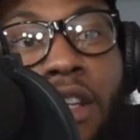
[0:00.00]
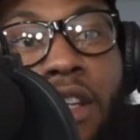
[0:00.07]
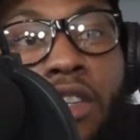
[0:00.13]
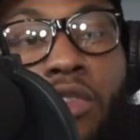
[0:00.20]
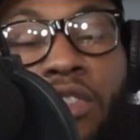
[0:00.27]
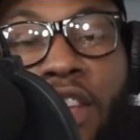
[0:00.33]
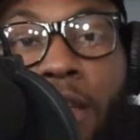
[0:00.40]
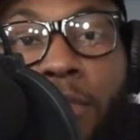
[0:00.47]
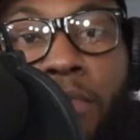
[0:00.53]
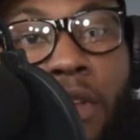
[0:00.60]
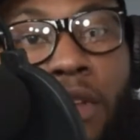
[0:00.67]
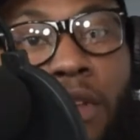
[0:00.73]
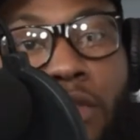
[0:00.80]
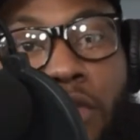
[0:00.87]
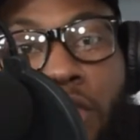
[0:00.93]
You take
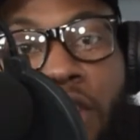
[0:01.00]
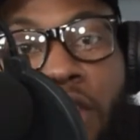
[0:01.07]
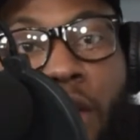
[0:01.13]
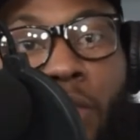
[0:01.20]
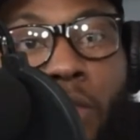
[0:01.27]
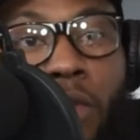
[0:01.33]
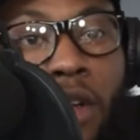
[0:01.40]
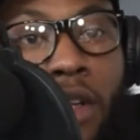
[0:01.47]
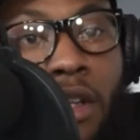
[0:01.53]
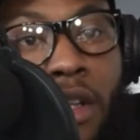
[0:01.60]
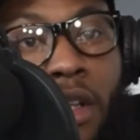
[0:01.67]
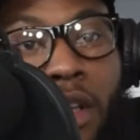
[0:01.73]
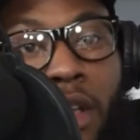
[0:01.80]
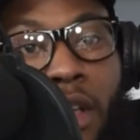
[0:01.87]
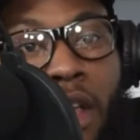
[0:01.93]
pills. You take one
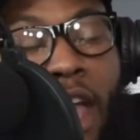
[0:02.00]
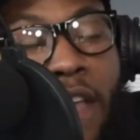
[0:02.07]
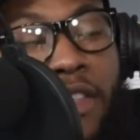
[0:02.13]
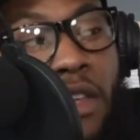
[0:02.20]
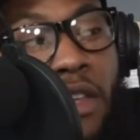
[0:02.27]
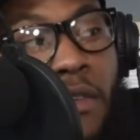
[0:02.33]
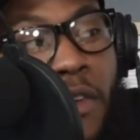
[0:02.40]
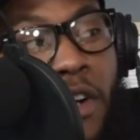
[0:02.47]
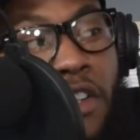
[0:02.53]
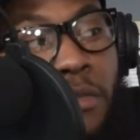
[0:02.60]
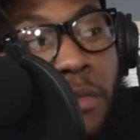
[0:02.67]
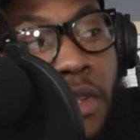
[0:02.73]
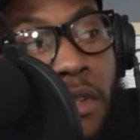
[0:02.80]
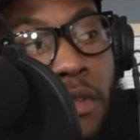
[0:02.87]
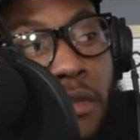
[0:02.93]
after your first
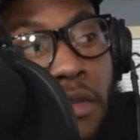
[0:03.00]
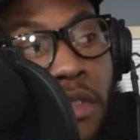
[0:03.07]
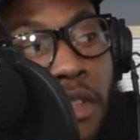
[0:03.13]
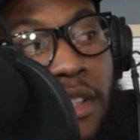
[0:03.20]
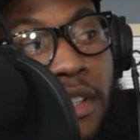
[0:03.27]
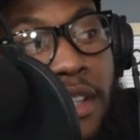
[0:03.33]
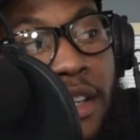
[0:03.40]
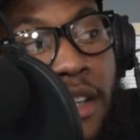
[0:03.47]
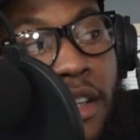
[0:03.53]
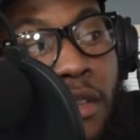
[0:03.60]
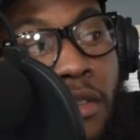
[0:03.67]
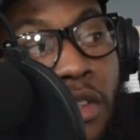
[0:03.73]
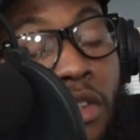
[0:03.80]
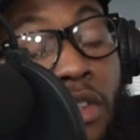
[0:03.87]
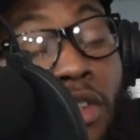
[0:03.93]
meal. And then
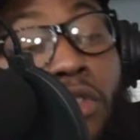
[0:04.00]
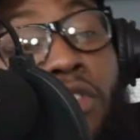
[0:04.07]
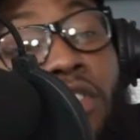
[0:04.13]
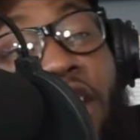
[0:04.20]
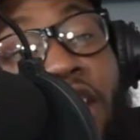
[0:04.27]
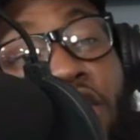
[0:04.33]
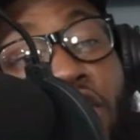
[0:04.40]
you can take